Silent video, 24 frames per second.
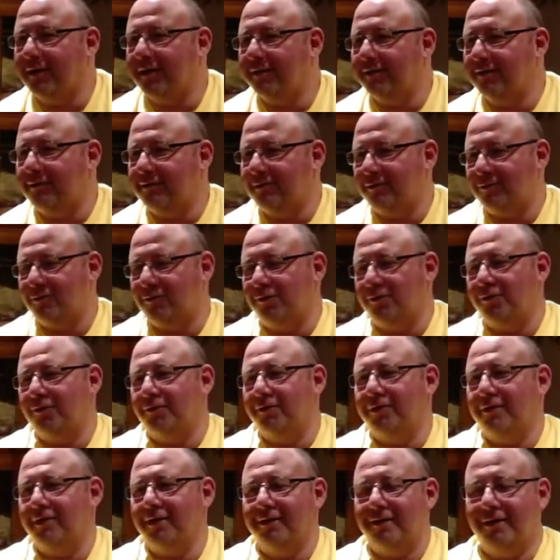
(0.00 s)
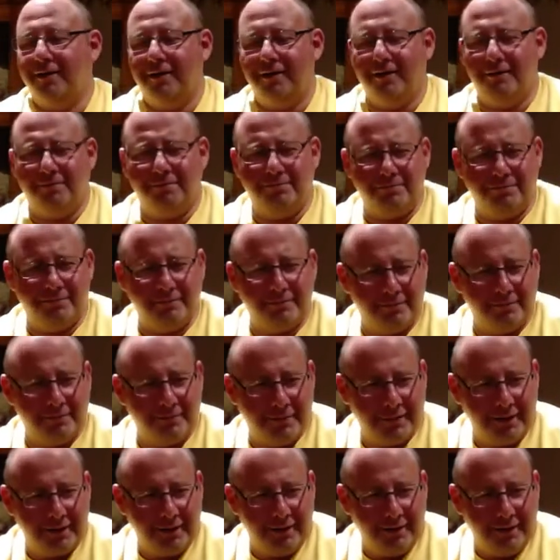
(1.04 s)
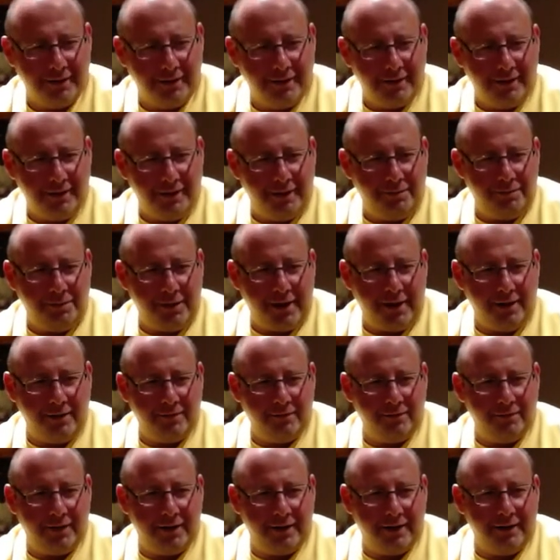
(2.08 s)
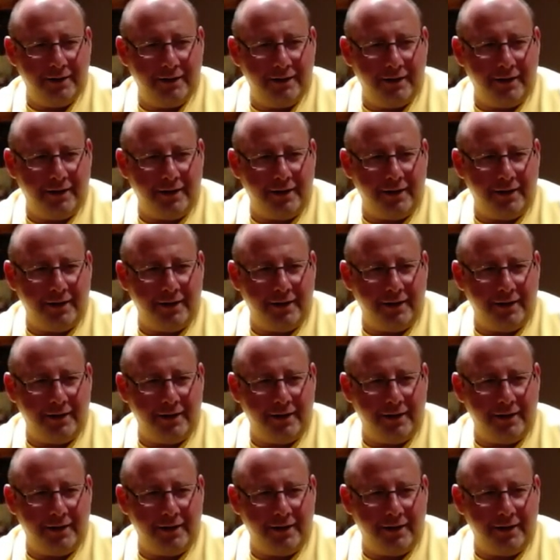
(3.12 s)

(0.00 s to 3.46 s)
tell this story about when